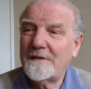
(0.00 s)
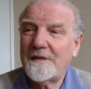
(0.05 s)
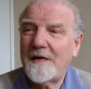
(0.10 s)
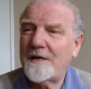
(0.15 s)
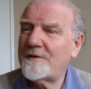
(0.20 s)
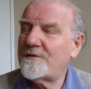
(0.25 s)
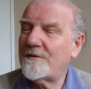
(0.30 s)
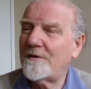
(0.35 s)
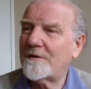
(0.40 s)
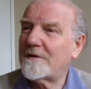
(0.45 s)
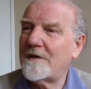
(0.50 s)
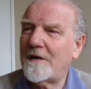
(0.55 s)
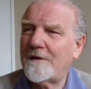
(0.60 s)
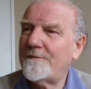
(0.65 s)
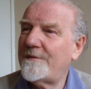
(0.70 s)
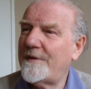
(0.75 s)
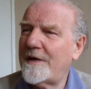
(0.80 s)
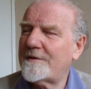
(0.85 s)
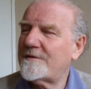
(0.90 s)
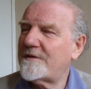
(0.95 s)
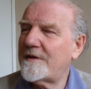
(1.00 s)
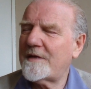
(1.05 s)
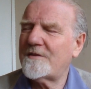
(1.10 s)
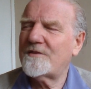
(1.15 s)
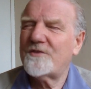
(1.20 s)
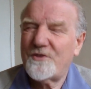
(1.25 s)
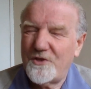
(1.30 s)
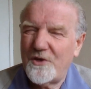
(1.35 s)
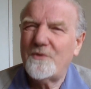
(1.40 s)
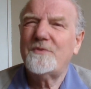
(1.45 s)
That's not love,
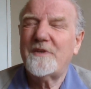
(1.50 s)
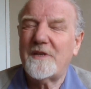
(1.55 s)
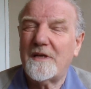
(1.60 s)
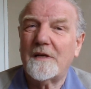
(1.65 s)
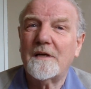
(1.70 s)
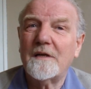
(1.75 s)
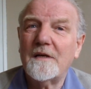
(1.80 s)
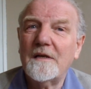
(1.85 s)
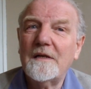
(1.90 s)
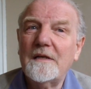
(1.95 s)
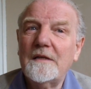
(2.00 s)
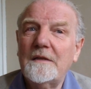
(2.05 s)
that's duty.